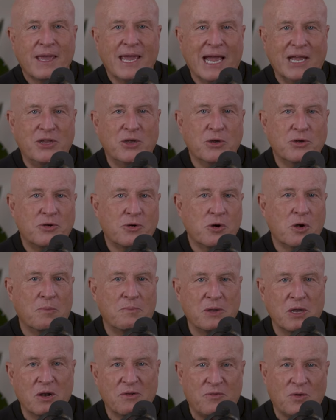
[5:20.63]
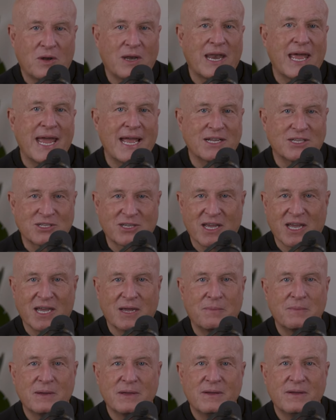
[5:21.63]
and you drew a beautiful
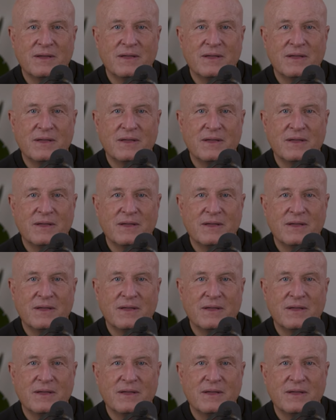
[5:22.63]
landscape,